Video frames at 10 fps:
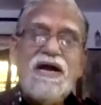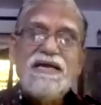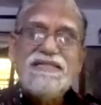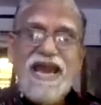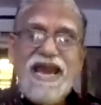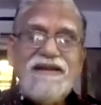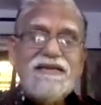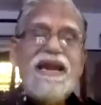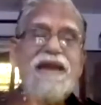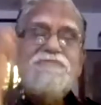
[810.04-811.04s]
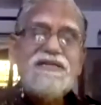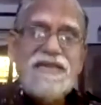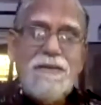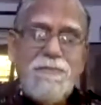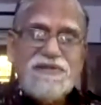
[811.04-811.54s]
Then came the
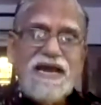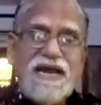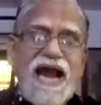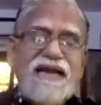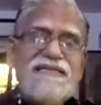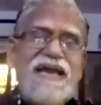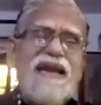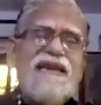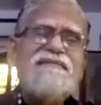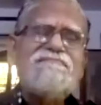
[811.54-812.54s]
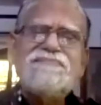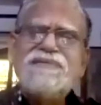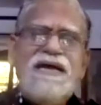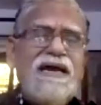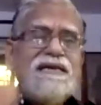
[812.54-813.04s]
triple talaq, then
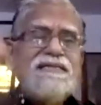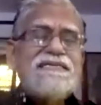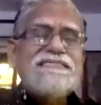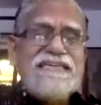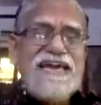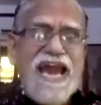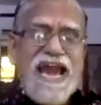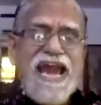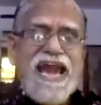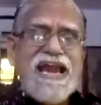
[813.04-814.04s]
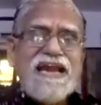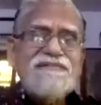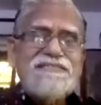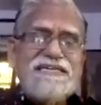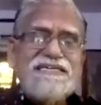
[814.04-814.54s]
the CAA,
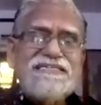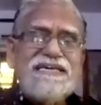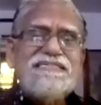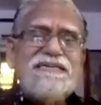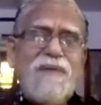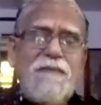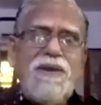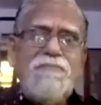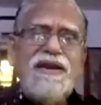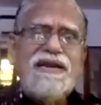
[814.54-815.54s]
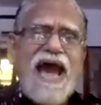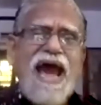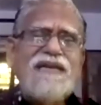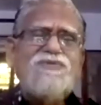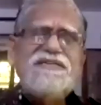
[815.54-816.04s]
Citizenship Amendment
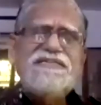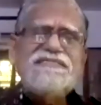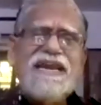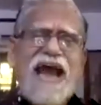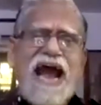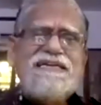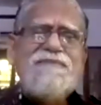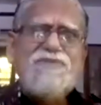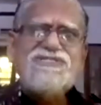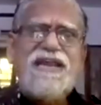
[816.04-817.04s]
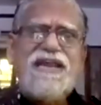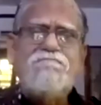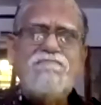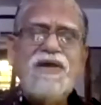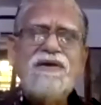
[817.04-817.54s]
Act, which is an
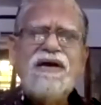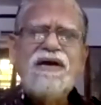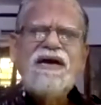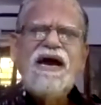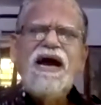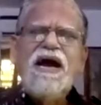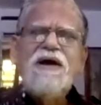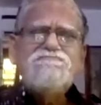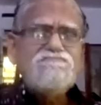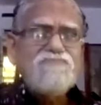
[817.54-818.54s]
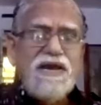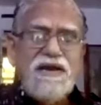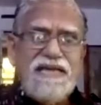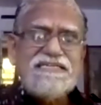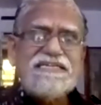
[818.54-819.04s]
anti-Muslim
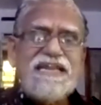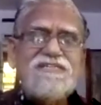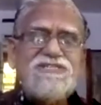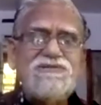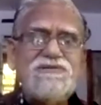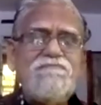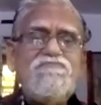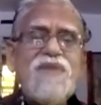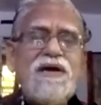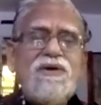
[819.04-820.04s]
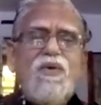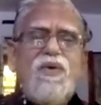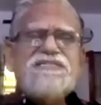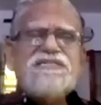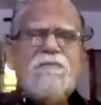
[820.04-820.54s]
legislation,
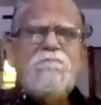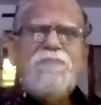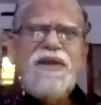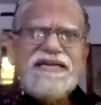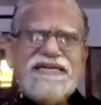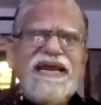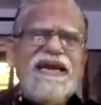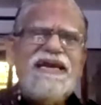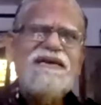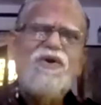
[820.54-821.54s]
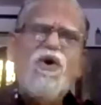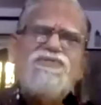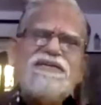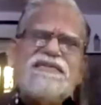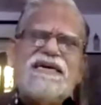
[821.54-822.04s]
which completely
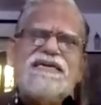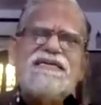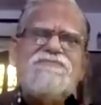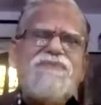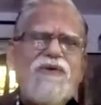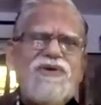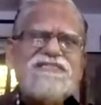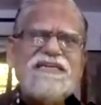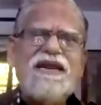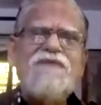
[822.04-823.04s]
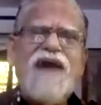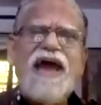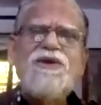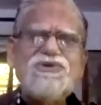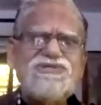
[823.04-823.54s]
overturned the foundational
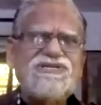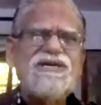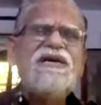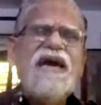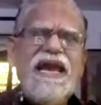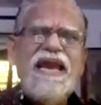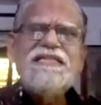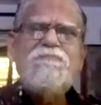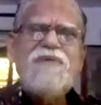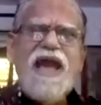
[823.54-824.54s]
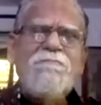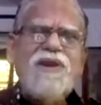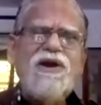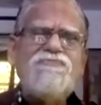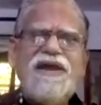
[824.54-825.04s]
values in the preamble
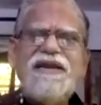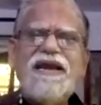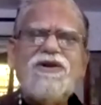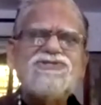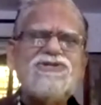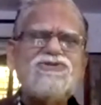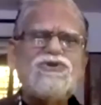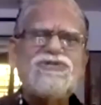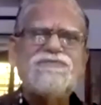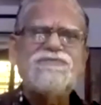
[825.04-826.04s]
of Indian Constitution.